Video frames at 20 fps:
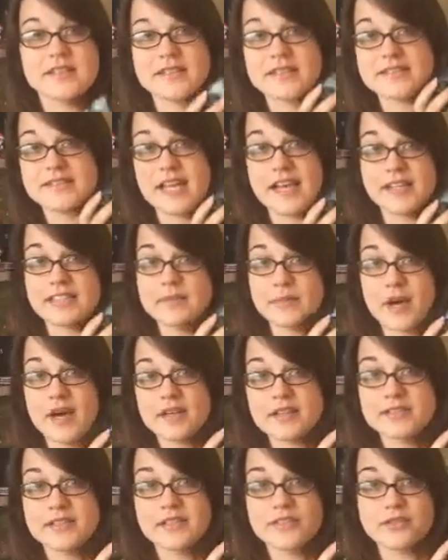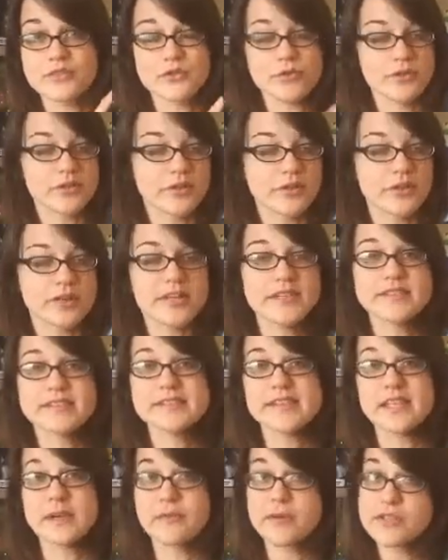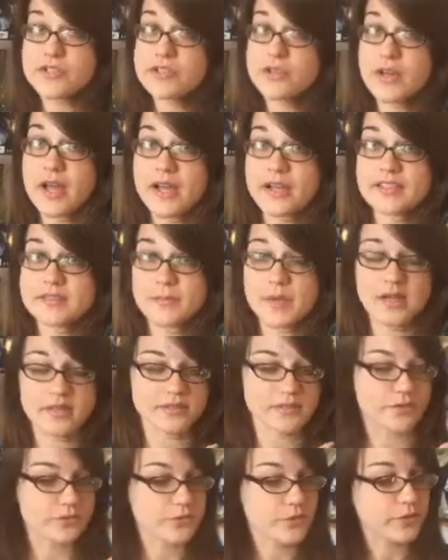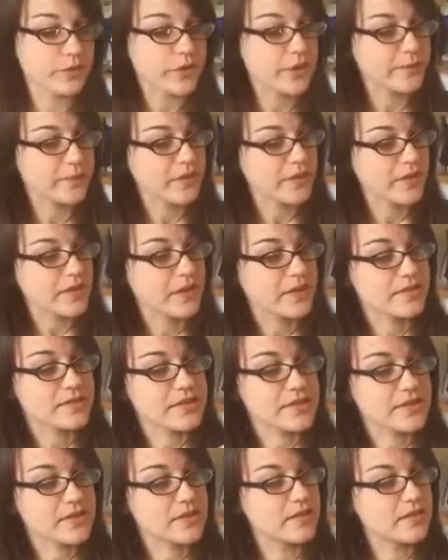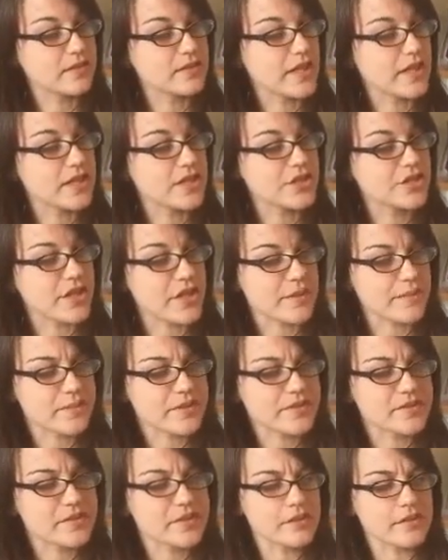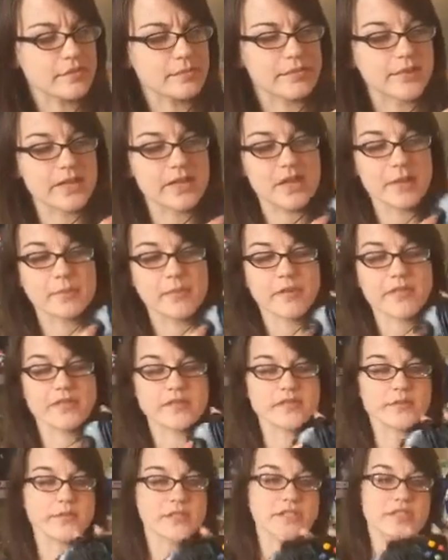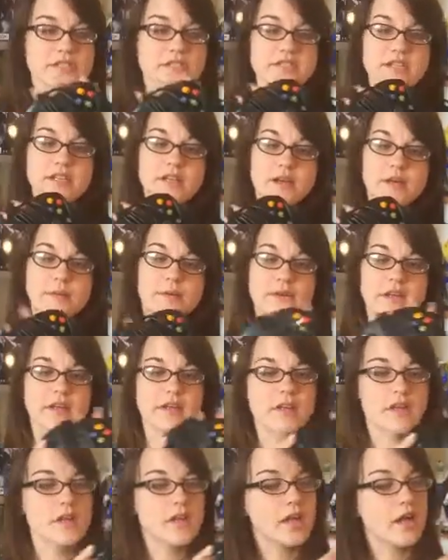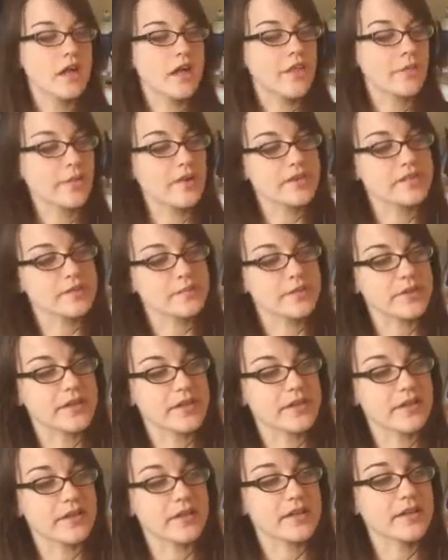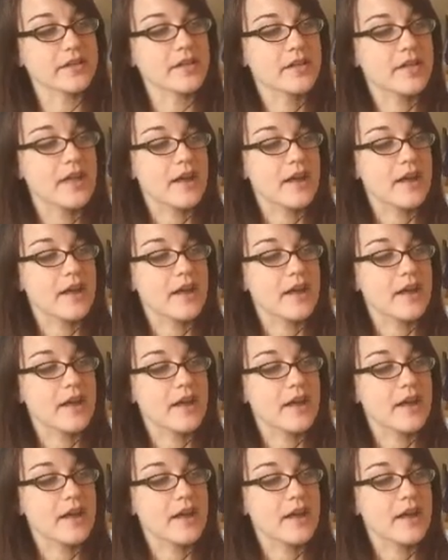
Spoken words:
this Xbox controller. It's the original Xbox controller. It's in nice shape. It's a little beat up on the switches here, but otherwise pretty good.